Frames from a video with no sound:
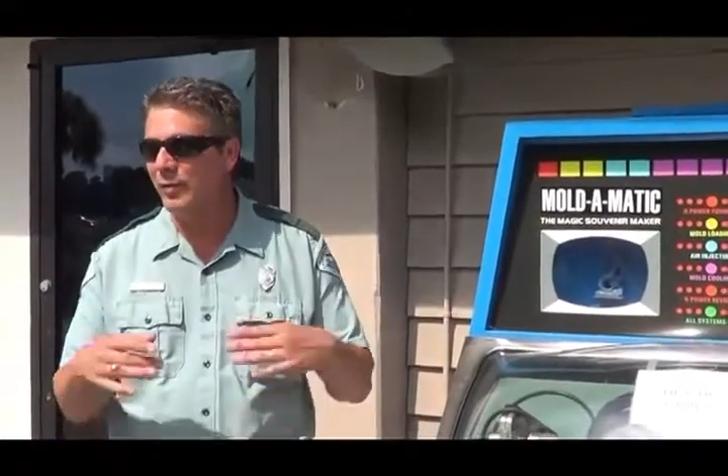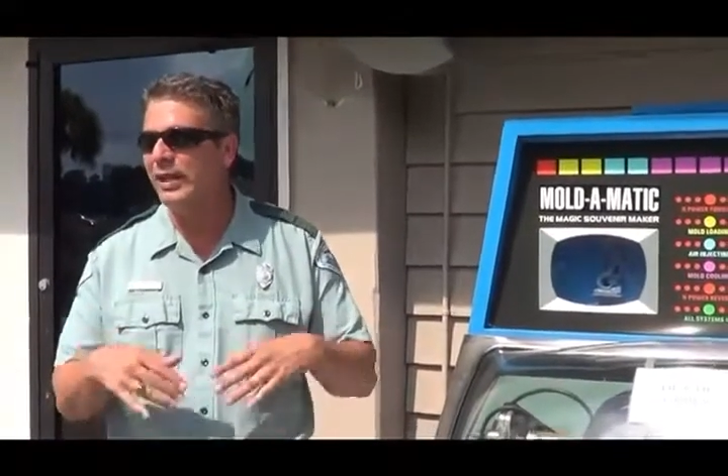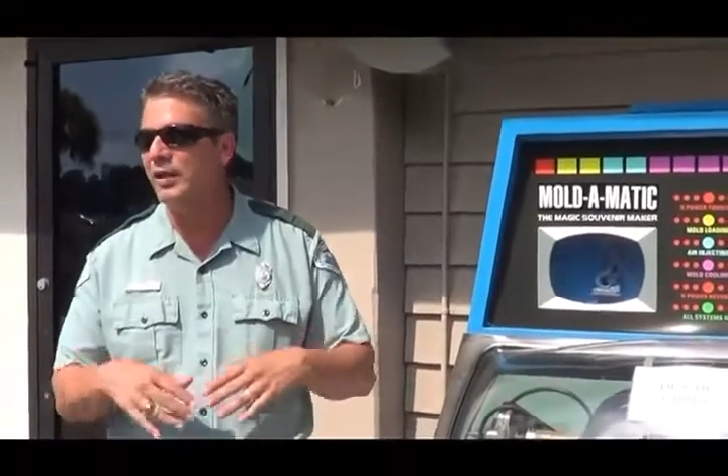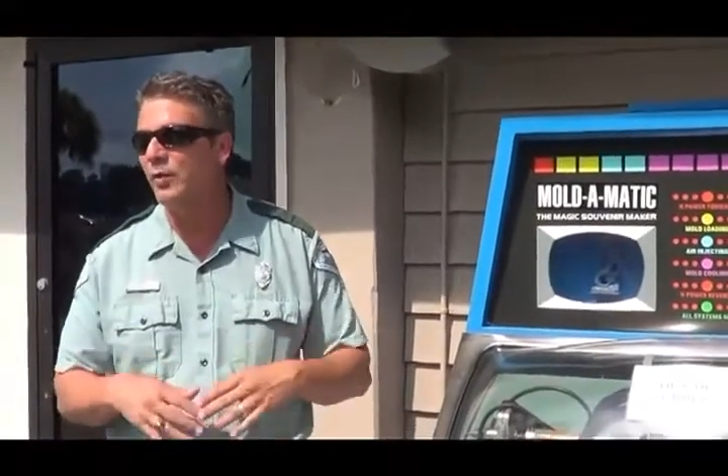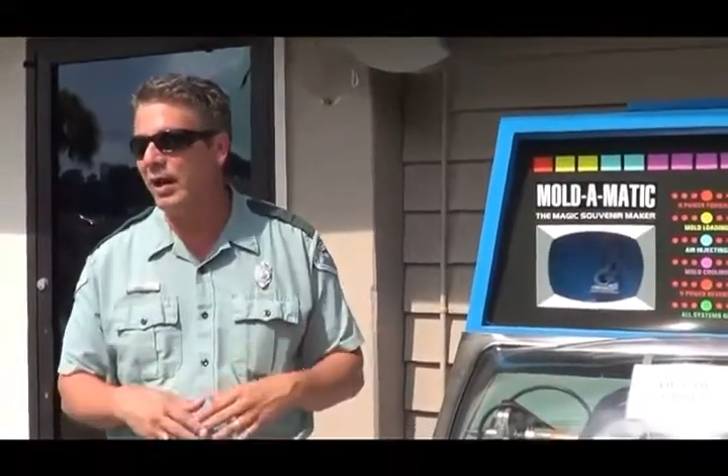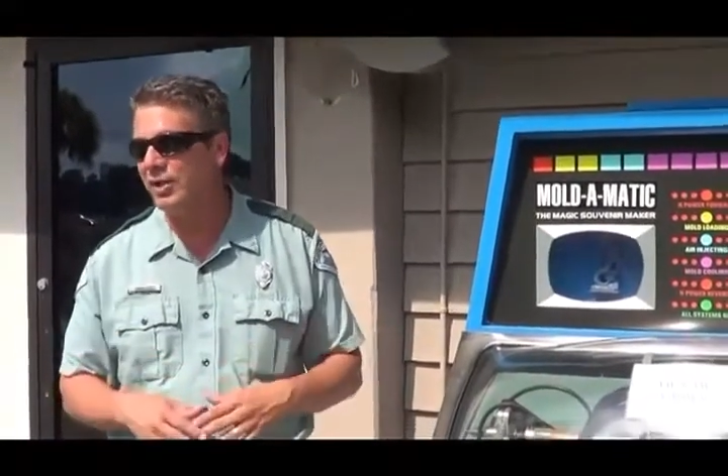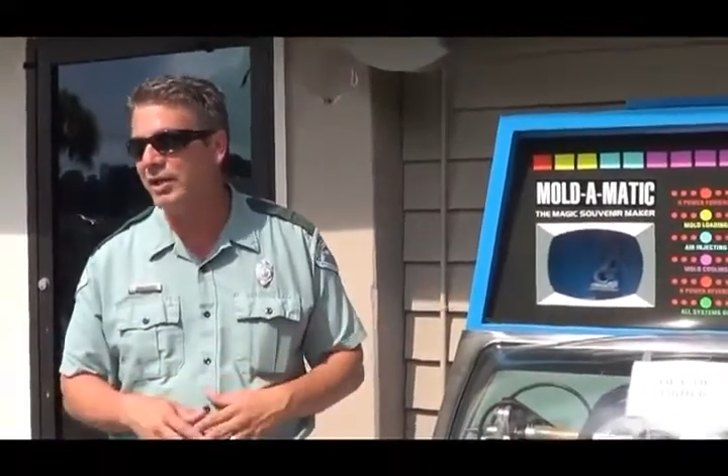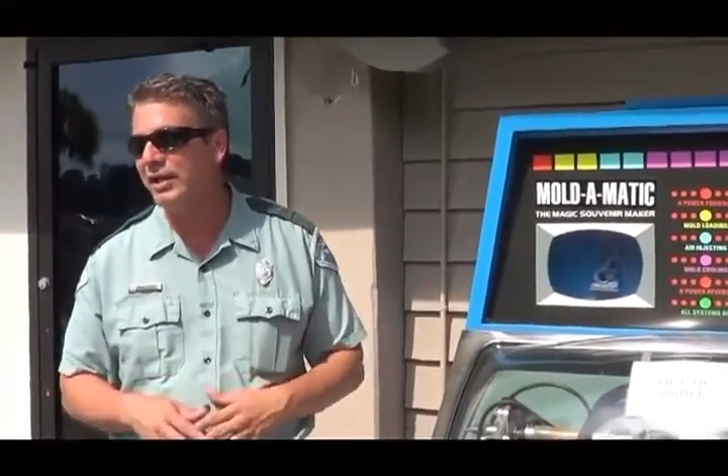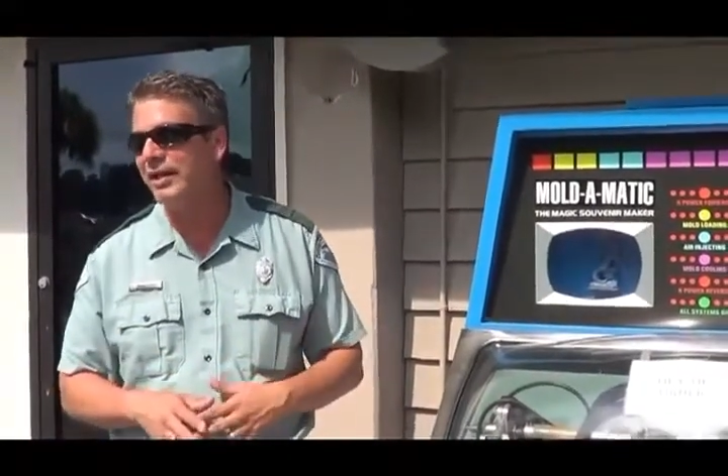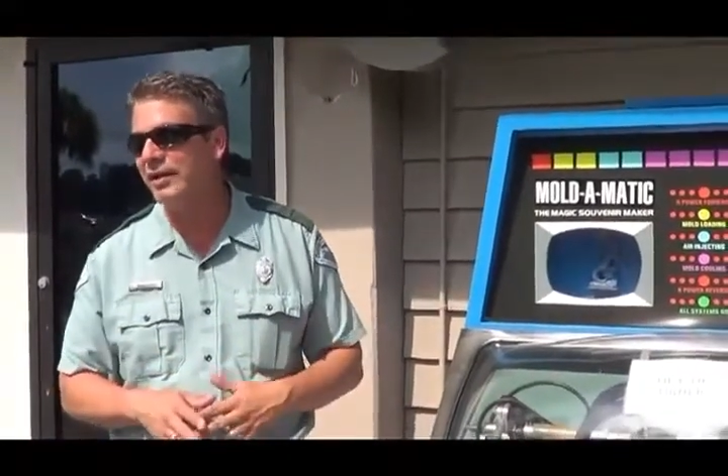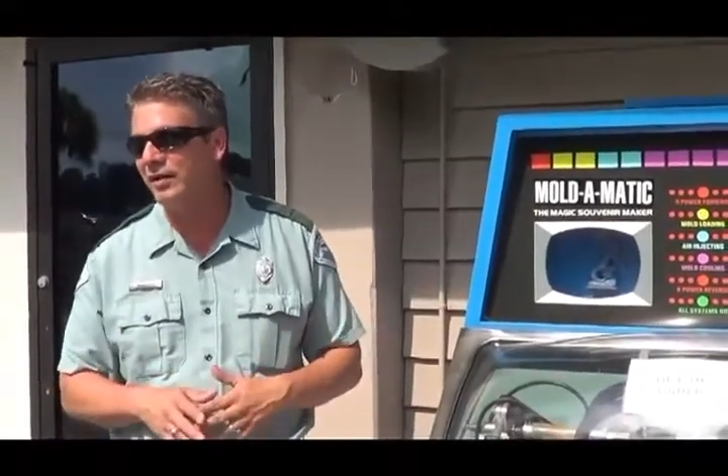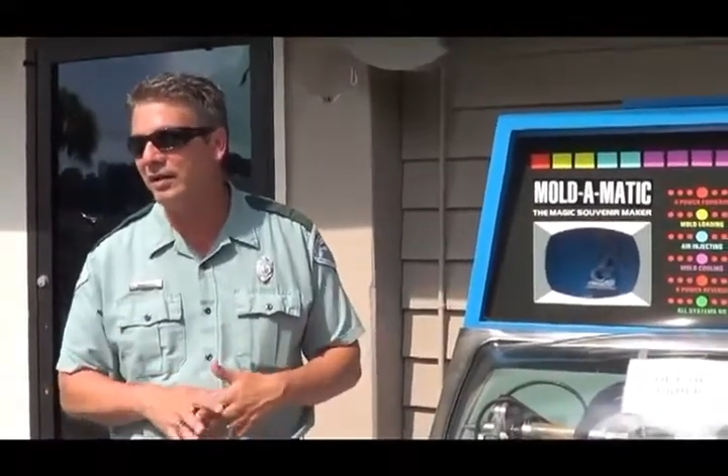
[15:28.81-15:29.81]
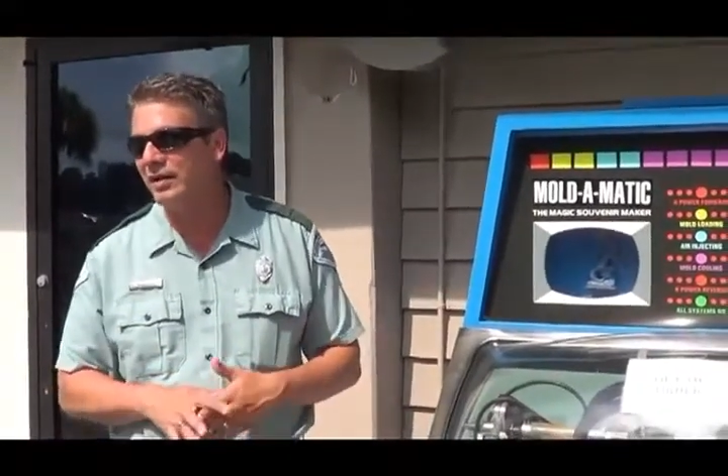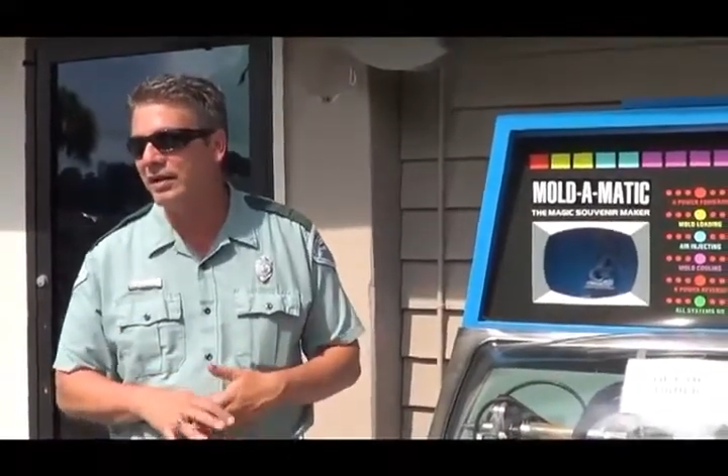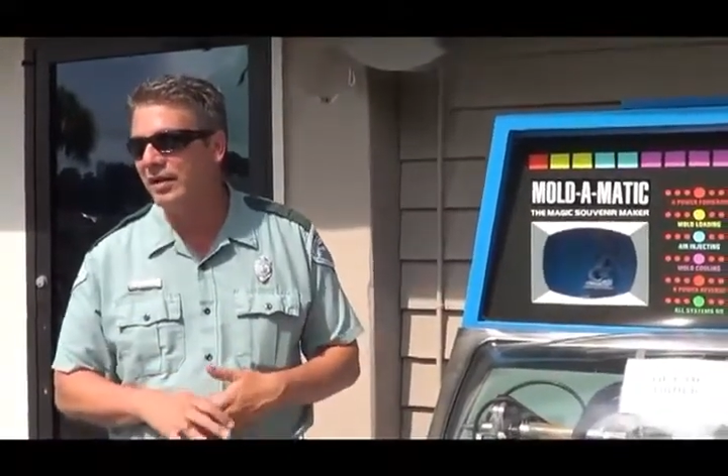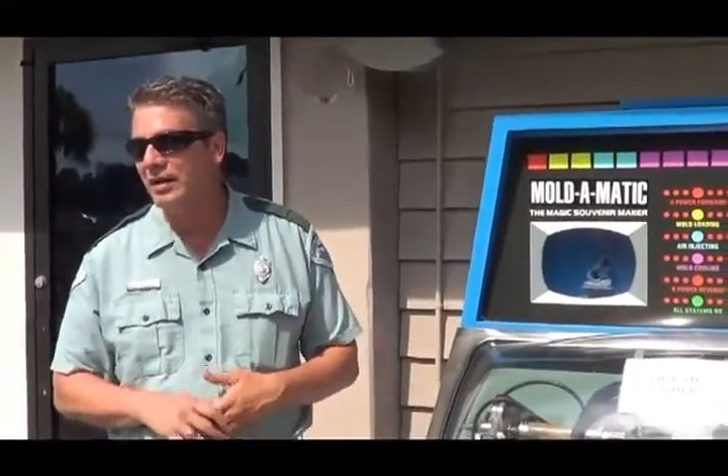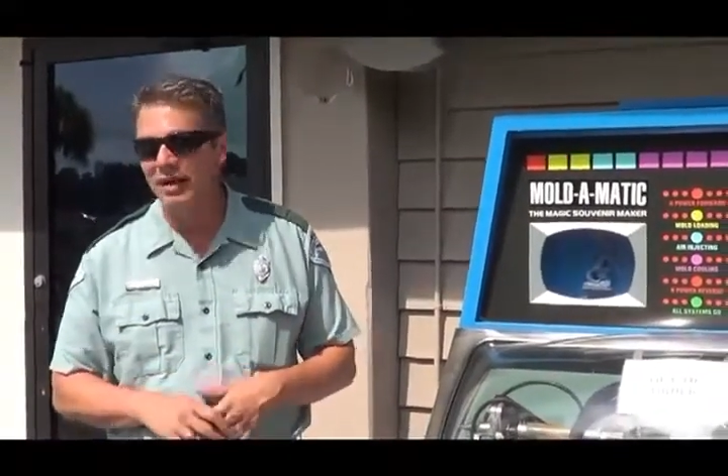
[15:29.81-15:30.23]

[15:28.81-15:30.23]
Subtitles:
of Weeki Wachee here.